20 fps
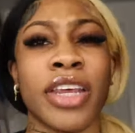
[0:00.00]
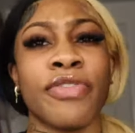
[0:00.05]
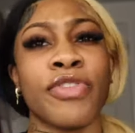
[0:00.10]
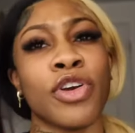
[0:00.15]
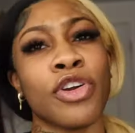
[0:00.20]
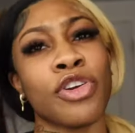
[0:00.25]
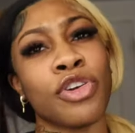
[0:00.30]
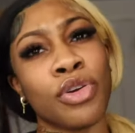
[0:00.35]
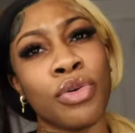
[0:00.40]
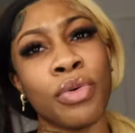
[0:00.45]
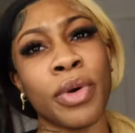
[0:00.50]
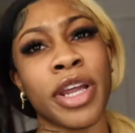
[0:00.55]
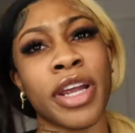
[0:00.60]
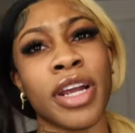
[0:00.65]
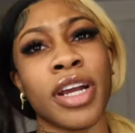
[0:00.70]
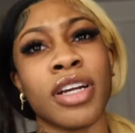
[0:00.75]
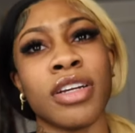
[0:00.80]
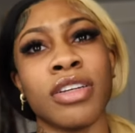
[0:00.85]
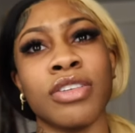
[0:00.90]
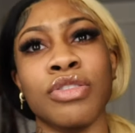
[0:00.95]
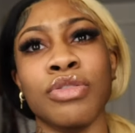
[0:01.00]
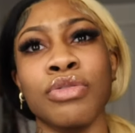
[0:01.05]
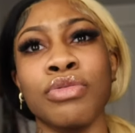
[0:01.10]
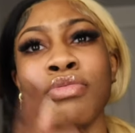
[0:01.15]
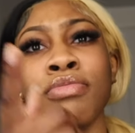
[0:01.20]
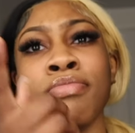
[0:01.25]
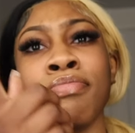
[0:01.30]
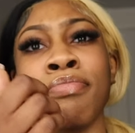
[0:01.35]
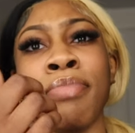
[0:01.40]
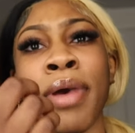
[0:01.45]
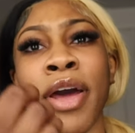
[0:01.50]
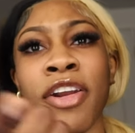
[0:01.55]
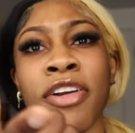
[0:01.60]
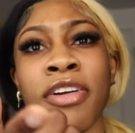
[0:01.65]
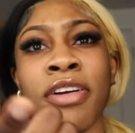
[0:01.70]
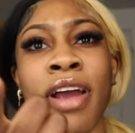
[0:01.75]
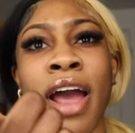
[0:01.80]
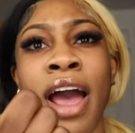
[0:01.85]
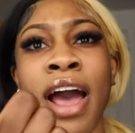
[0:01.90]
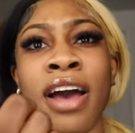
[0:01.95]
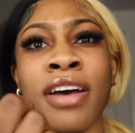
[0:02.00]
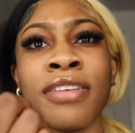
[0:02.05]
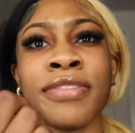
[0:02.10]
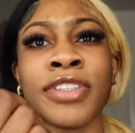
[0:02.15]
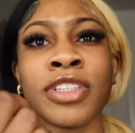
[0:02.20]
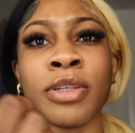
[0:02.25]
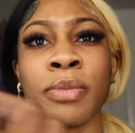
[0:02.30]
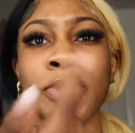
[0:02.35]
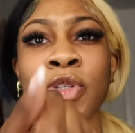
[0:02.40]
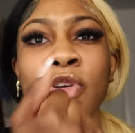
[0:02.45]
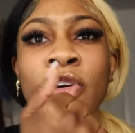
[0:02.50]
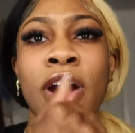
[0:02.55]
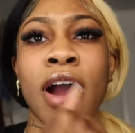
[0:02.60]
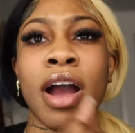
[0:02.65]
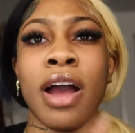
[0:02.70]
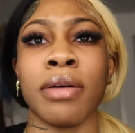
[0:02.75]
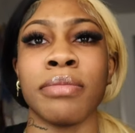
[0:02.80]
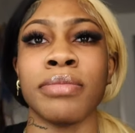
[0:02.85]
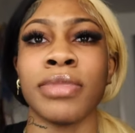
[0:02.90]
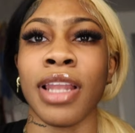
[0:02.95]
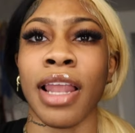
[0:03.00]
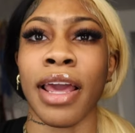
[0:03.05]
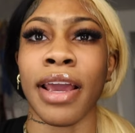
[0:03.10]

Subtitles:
if you're new here, you better have subscribed.